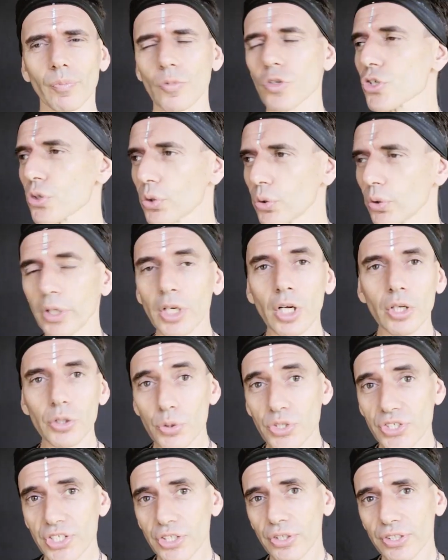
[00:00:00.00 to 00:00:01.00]
So
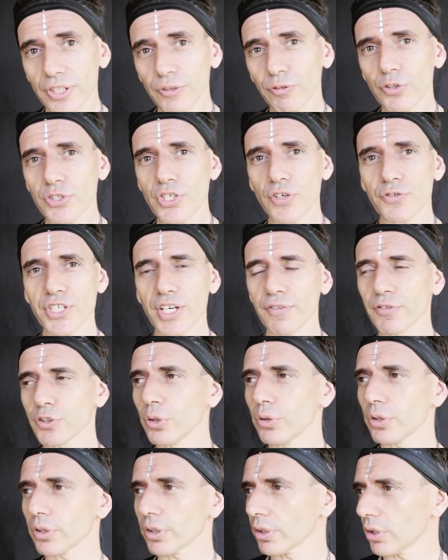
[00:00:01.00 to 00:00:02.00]
you see the difference of
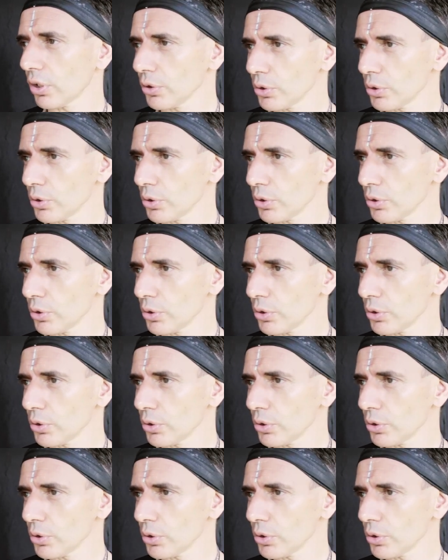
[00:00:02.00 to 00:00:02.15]
self-talk.